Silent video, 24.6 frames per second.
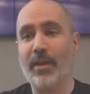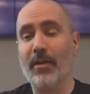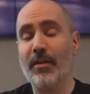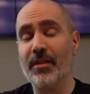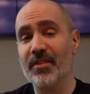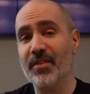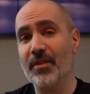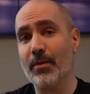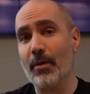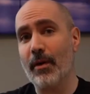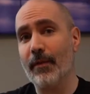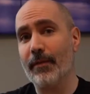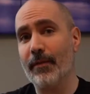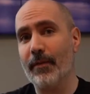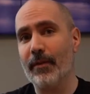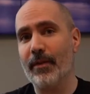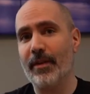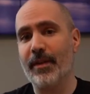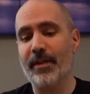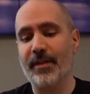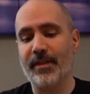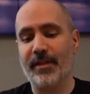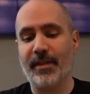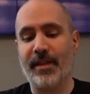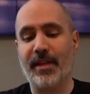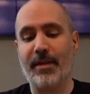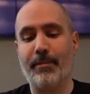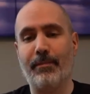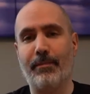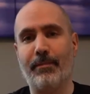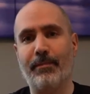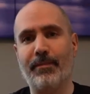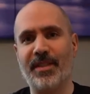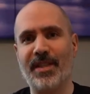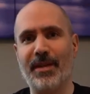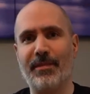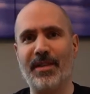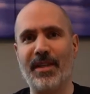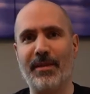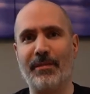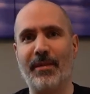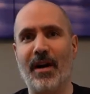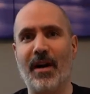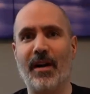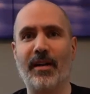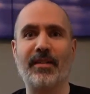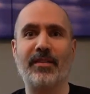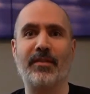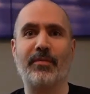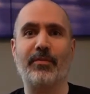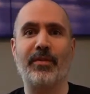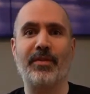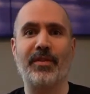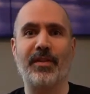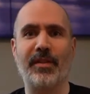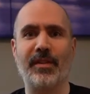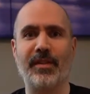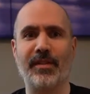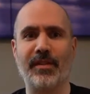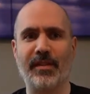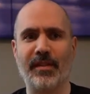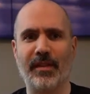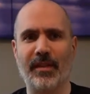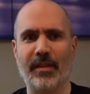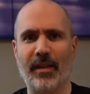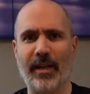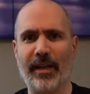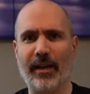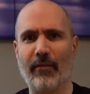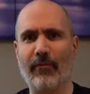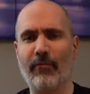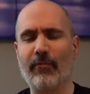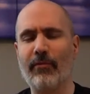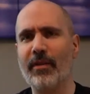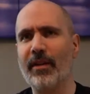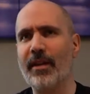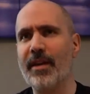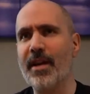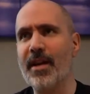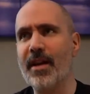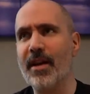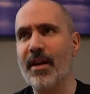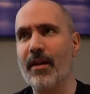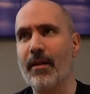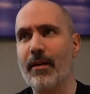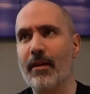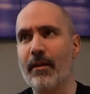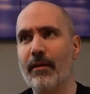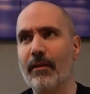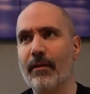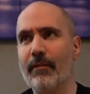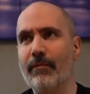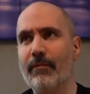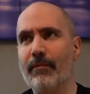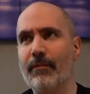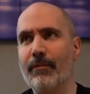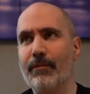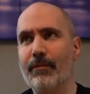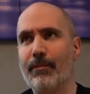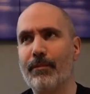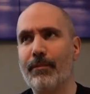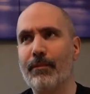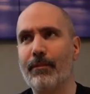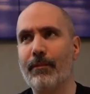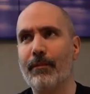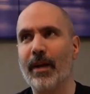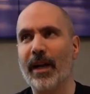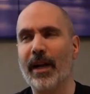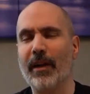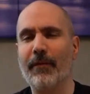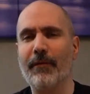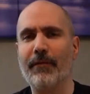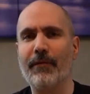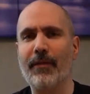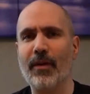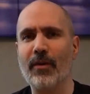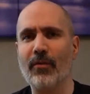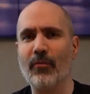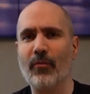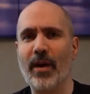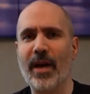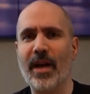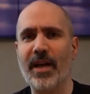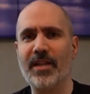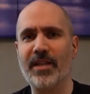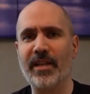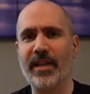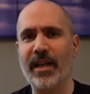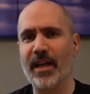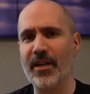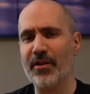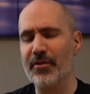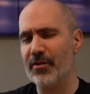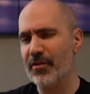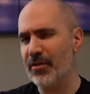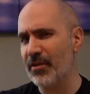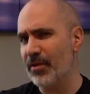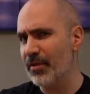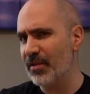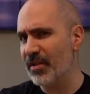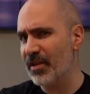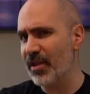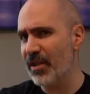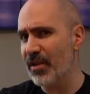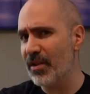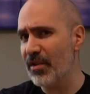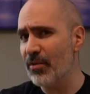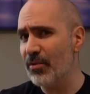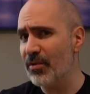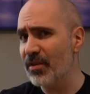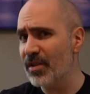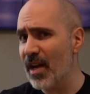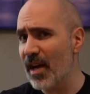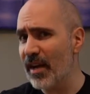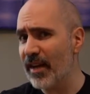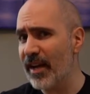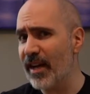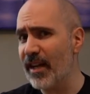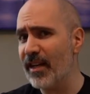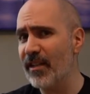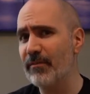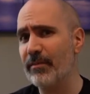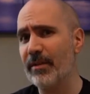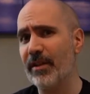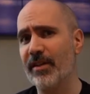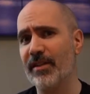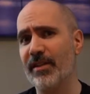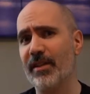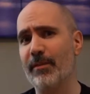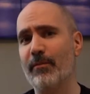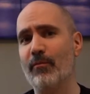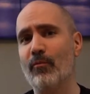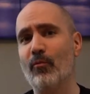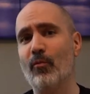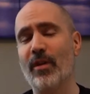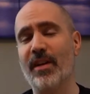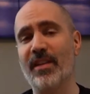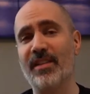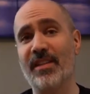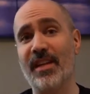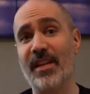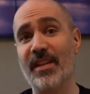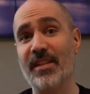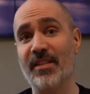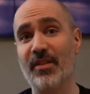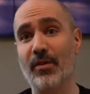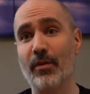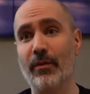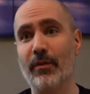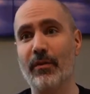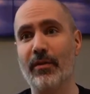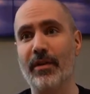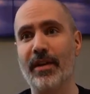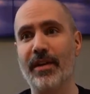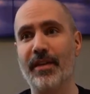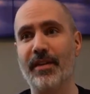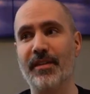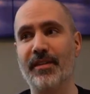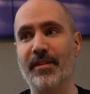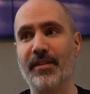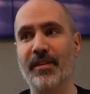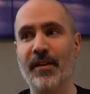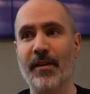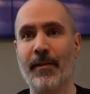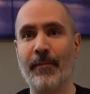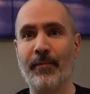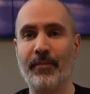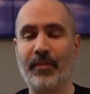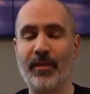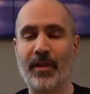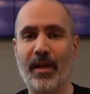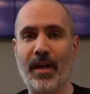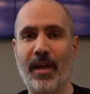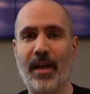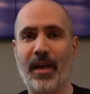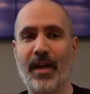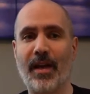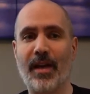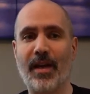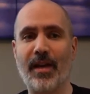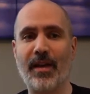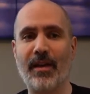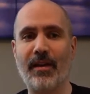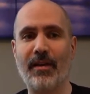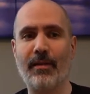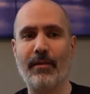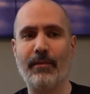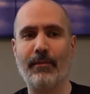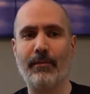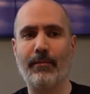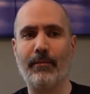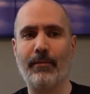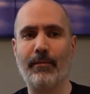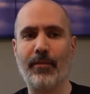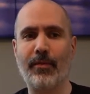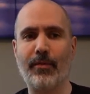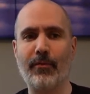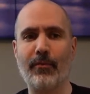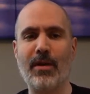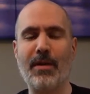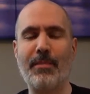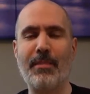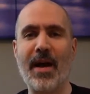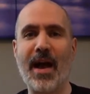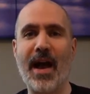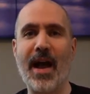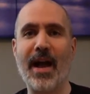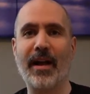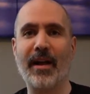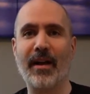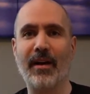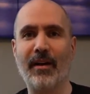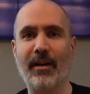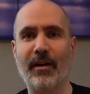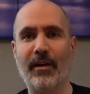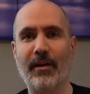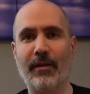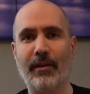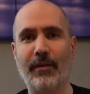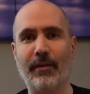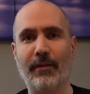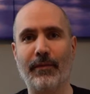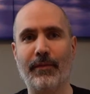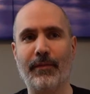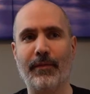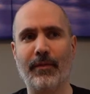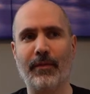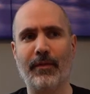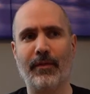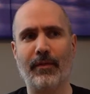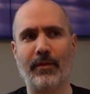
also offer is the Tippsy box, which is like a fun way to get introduced to new sakes, because what it sends over is a 3-pack of